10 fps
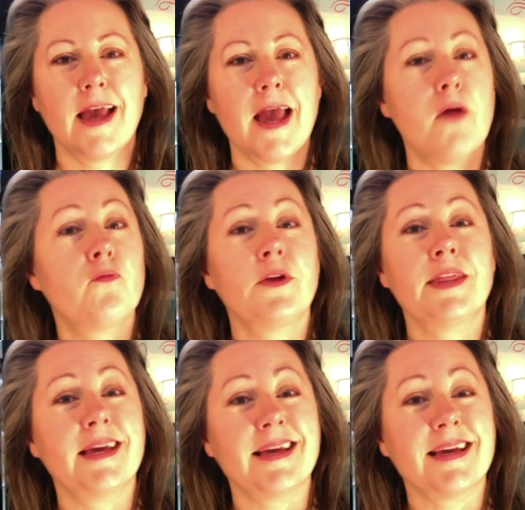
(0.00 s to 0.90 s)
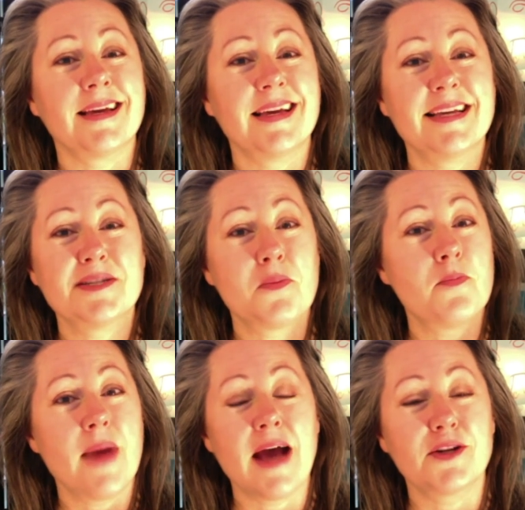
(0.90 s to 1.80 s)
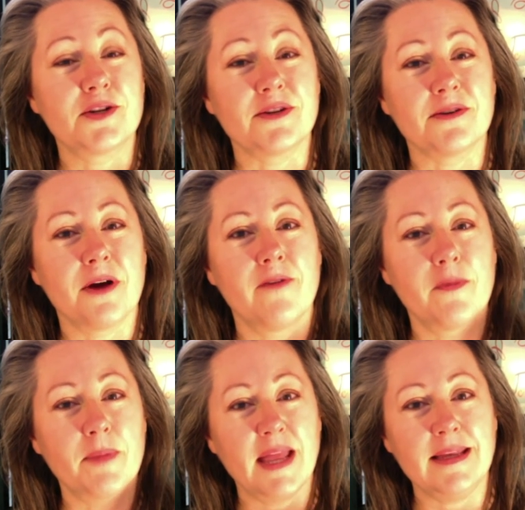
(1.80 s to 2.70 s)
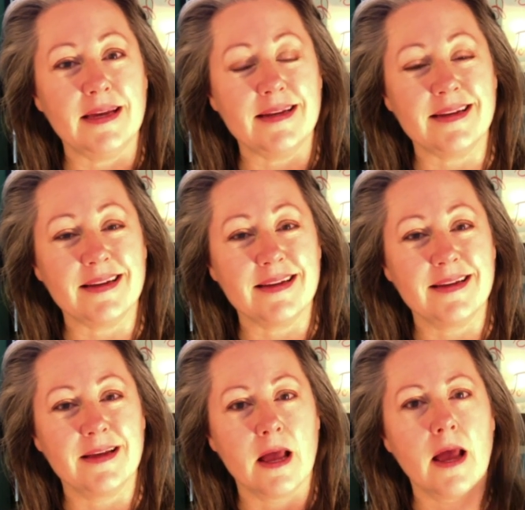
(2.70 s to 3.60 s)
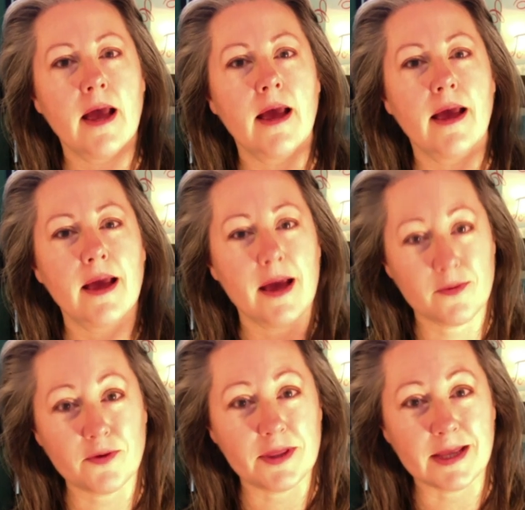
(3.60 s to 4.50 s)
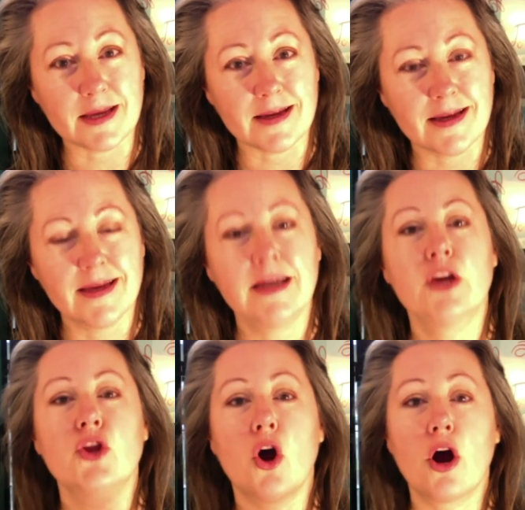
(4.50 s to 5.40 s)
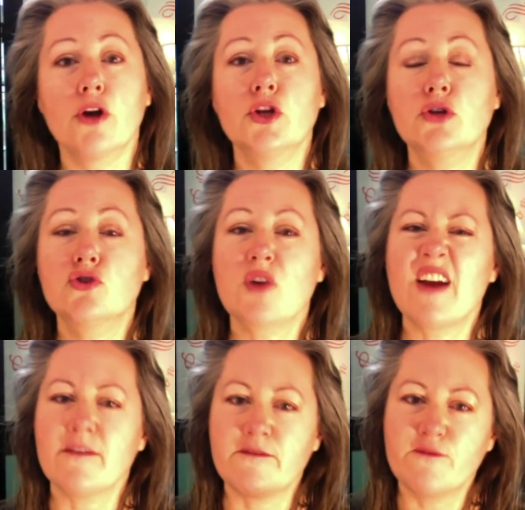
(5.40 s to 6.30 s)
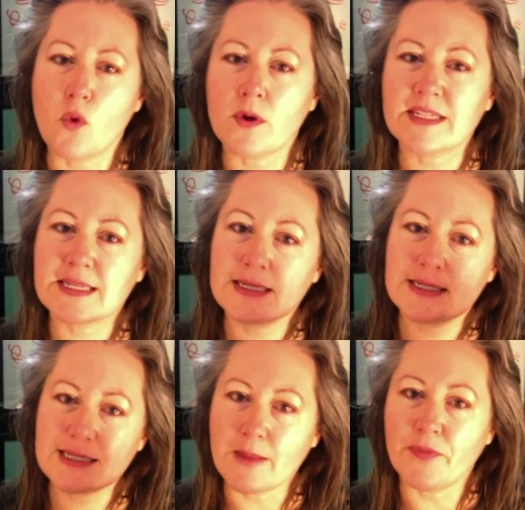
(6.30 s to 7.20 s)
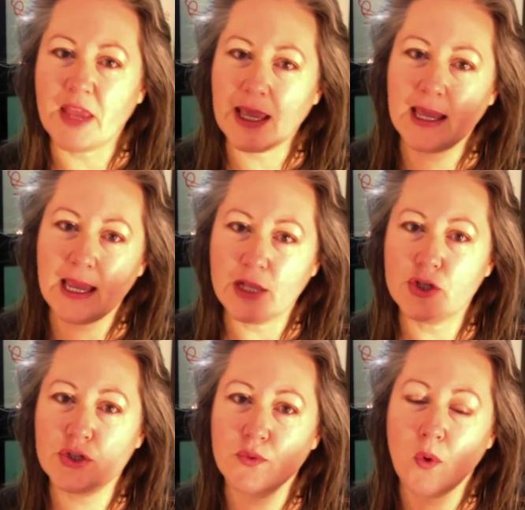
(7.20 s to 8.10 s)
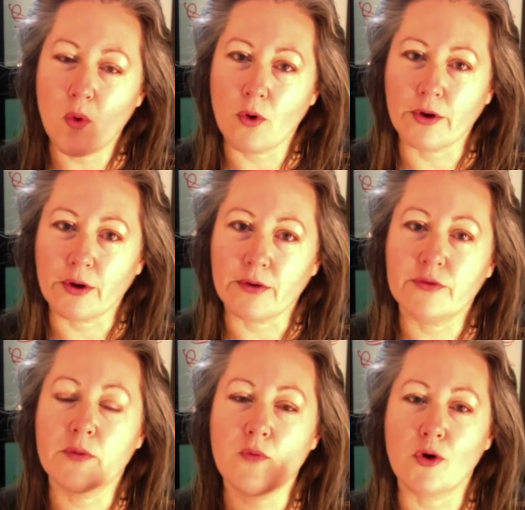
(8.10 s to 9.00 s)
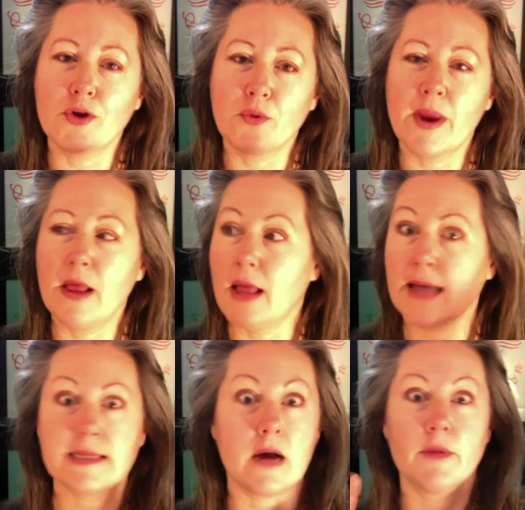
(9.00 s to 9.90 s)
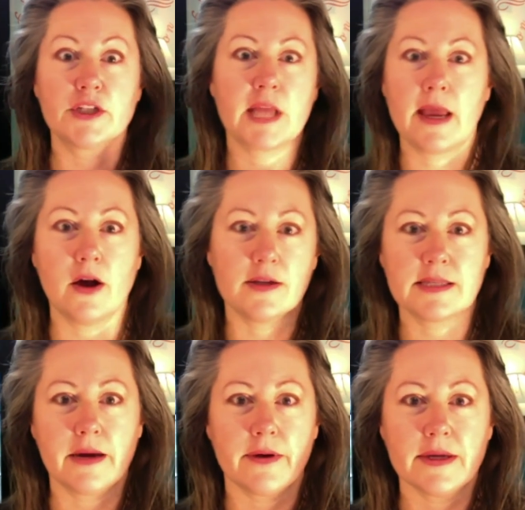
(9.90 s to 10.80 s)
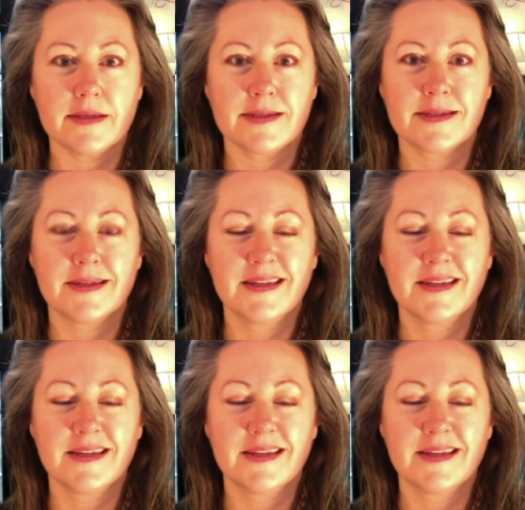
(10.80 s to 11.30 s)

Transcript: Everything is a matter of opinion. Everything. The harder you try to force something into order, the more you realize how much chaos there is.